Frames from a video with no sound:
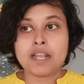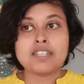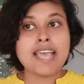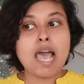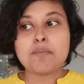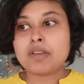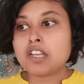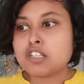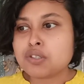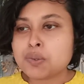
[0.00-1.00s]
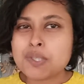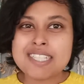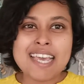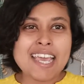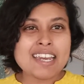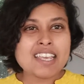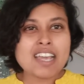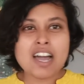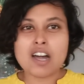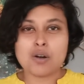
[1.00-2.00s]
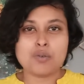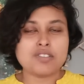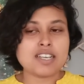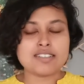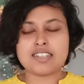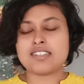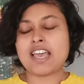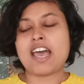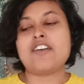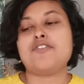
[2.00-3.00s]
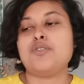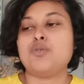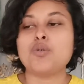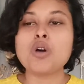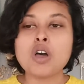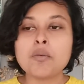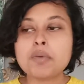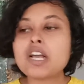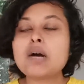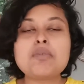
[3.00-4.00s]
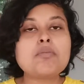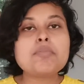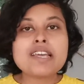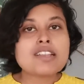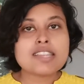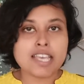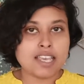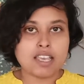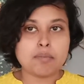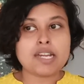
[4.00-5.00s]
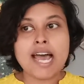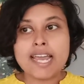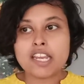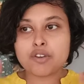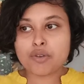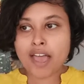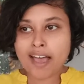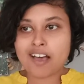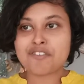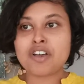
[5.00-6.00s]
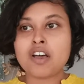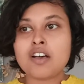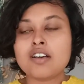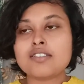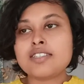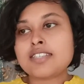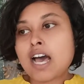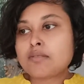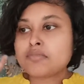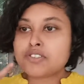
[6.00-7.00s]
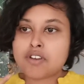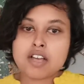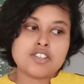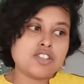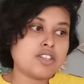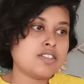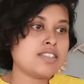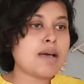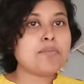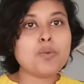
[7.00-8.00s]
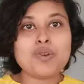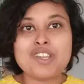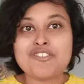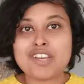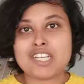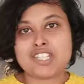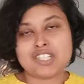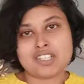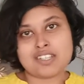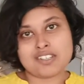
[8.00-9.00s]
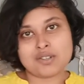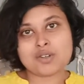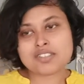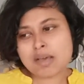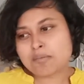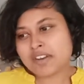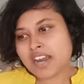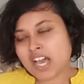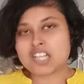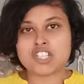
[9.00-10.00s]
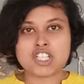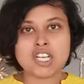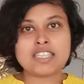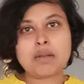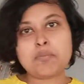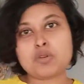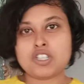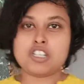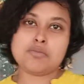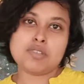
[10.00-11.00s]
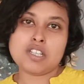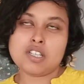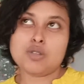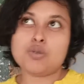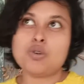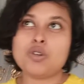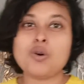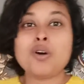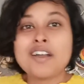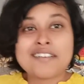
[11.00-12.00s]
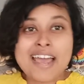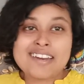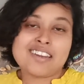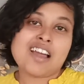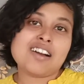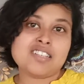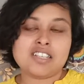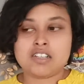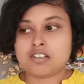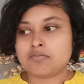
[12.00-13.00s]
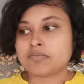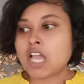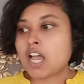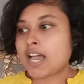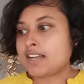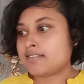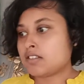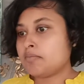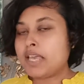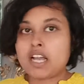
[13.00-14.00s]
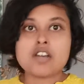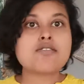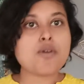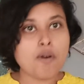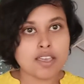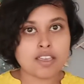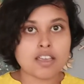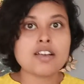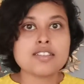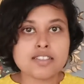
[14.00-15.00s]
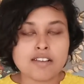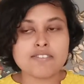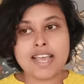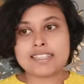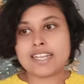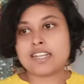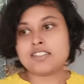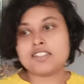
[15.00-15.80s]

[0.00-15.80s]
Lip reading: Tap into it anyhow, doesn't have to become a big thing, but I need to have some structure, some motivation, you know, some nudge that pushes me to, you know, write an article and make a drawing, stuff like that.